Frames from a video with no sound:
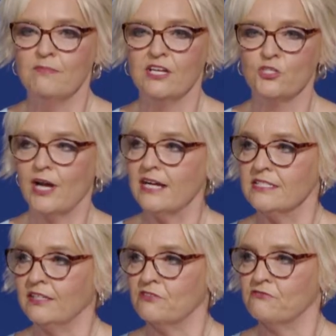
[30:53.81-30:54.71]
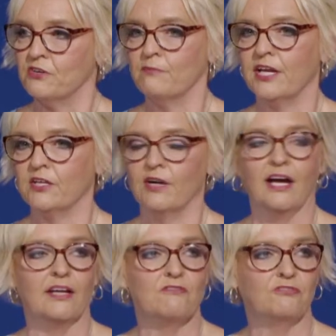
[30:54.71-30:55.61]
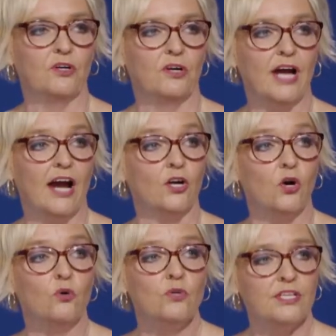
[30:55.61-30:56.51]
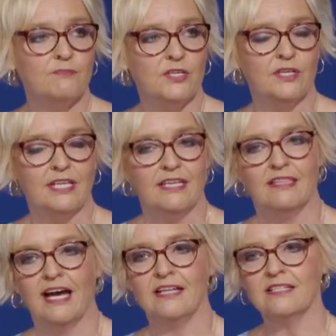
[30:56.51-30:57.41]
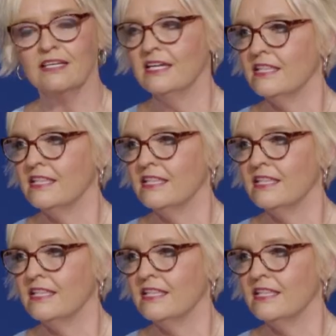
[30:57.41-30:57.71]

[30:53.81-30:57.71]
be attractive for Micron, for our own community that